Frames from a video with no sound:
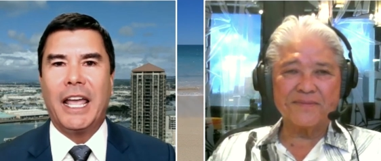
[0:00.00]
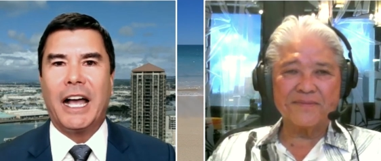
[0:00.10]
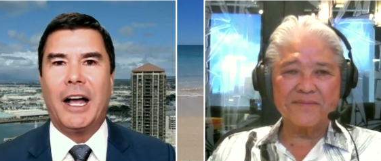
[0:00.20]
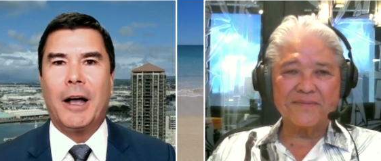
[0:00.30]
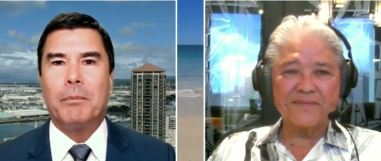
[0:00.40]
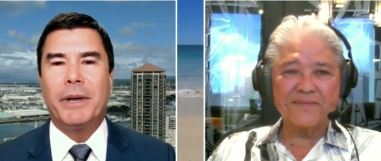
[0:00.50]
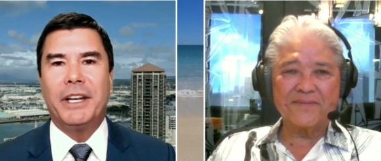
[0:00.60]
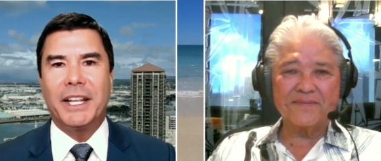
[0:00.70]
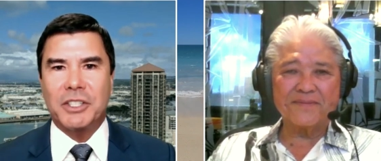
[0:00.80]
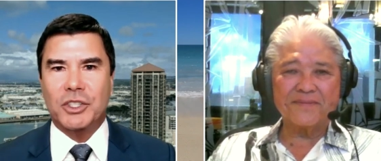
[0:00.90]

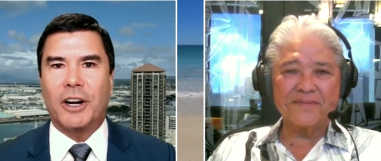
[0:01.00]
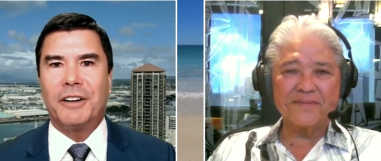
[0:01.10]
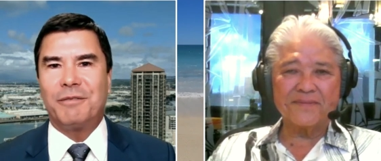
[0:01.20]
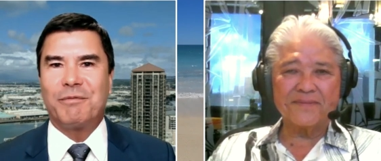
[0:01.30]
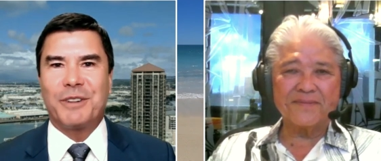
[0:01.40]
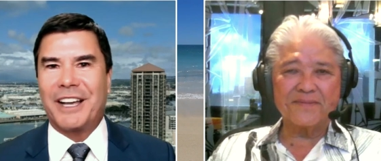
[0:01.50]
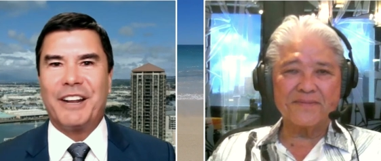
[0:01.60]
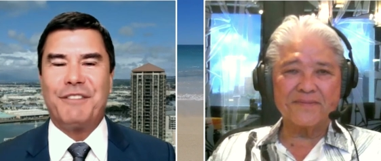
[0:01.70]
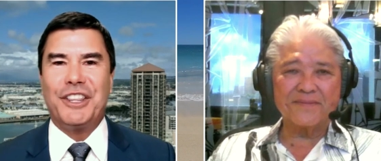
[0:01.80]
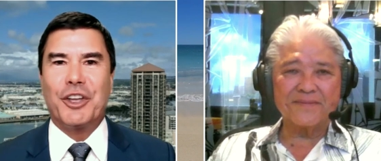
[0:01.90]
Speaker 1: But let's start
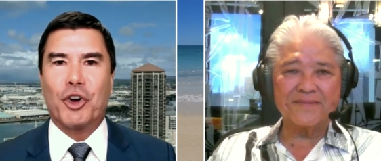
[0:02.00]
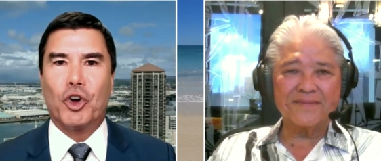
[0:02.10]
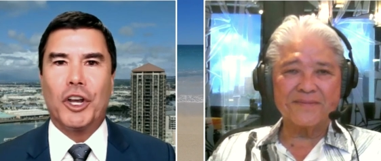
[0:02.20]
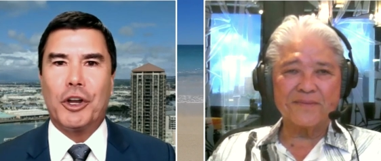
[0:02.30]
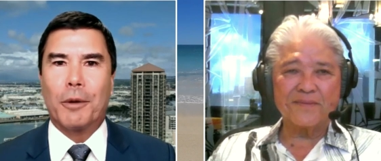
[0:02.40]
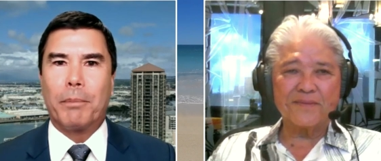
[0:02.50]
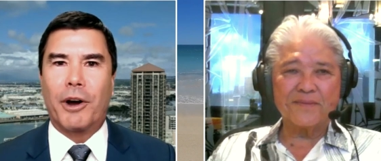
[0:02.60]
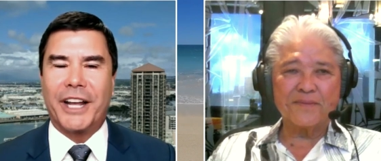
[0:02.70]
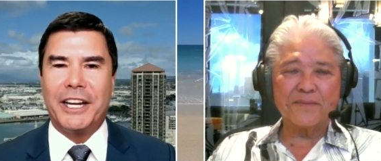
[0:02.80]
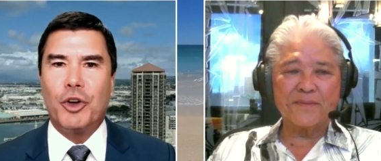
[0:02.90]
kind of in the earlier
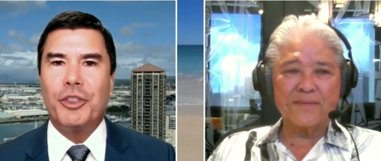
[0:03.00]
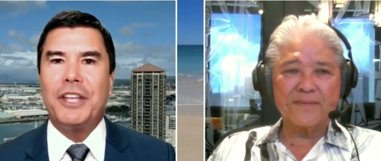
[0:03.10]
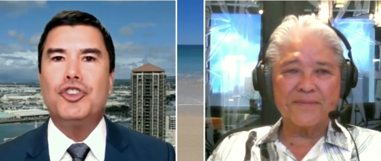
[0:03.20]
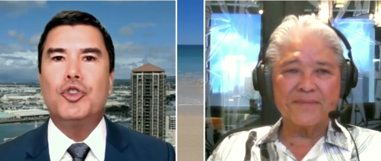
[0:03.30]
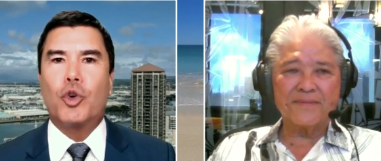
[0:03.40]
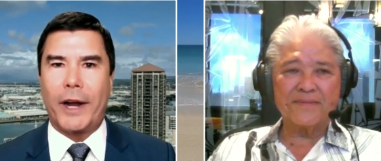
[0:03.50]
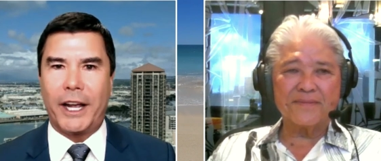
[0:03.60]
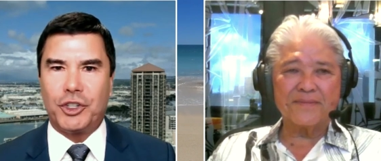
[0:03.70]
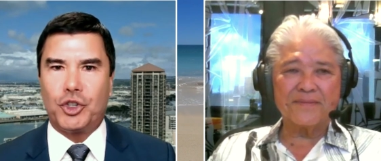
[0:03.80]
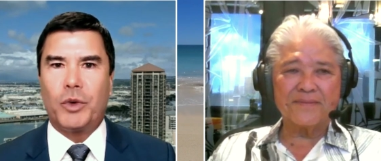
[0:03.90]
part. I know that you
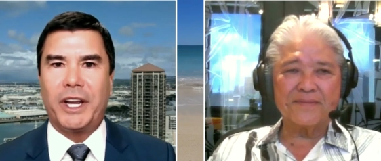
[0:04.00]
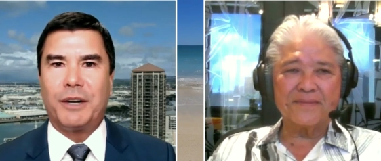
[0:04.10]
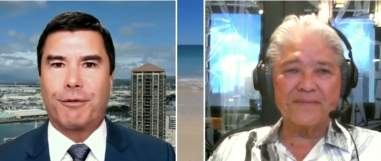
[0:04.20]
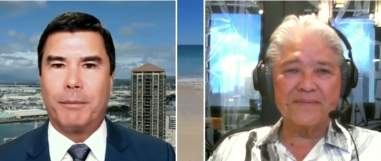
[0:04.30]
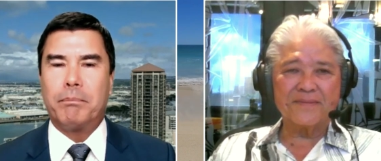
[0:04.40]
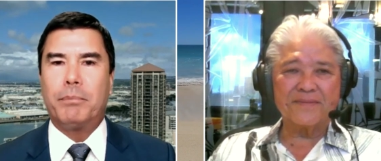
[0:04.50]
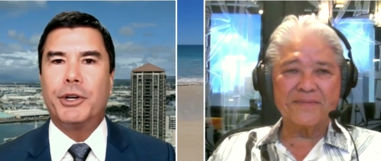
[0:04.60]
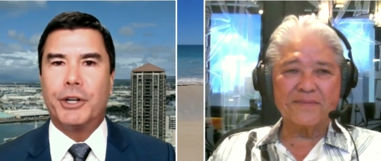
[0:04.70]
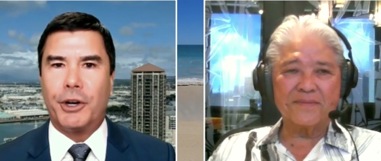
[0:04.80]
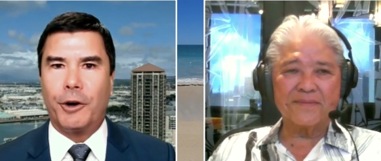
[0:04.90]
graduated from
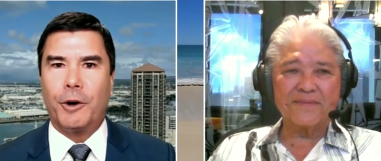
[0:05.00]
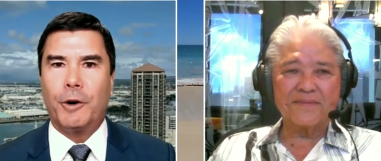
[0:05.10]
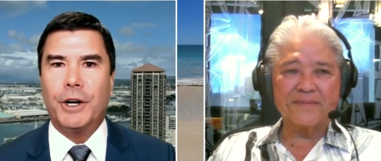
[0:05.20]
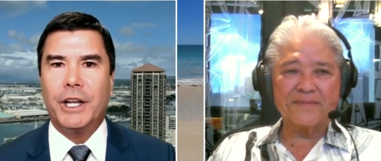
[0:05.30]
Punahou